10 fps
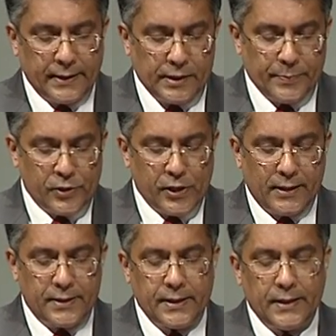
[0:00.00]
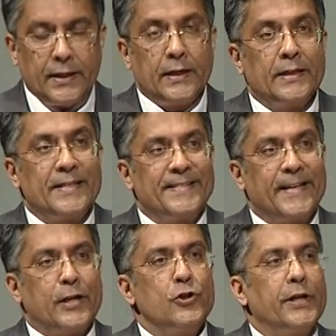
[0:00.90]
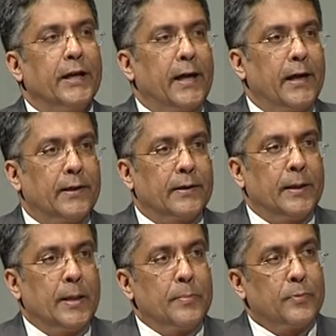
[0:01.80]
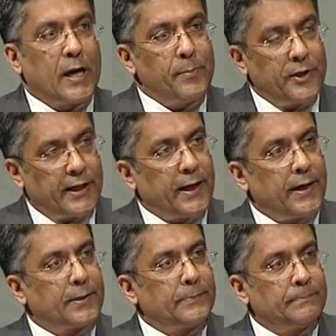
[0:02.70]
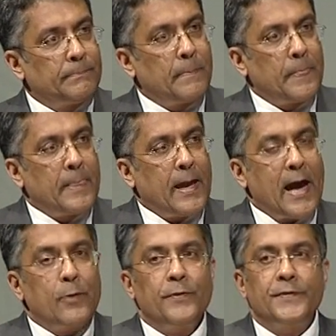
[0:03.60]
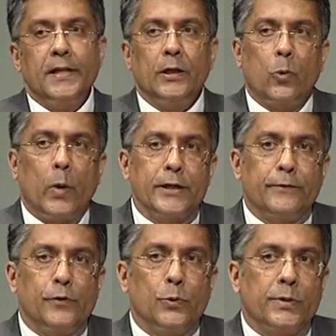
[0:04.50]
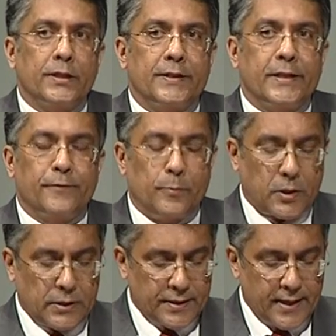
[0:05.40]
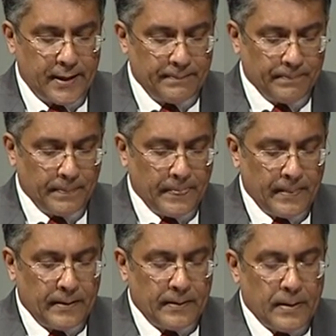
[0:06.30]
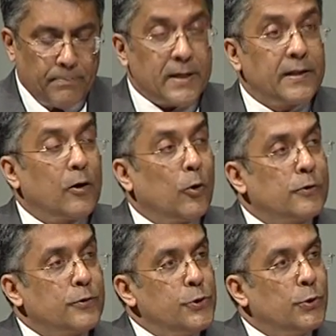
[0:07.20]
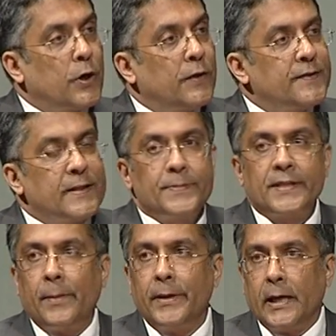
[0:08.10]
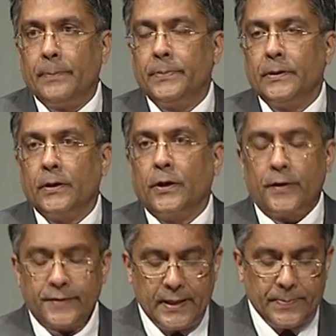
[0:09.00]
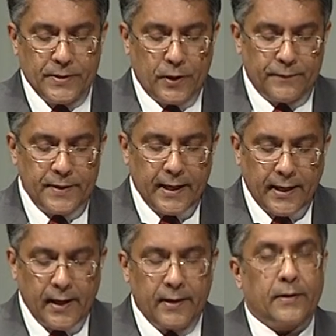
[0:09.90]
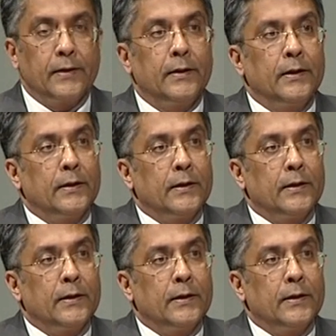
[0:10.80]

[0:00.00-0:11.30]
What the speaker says: single speciality, secondary care, primary care, and we've seen quite a few successful models there. But there are also new concepts coming up, concepts of daycare,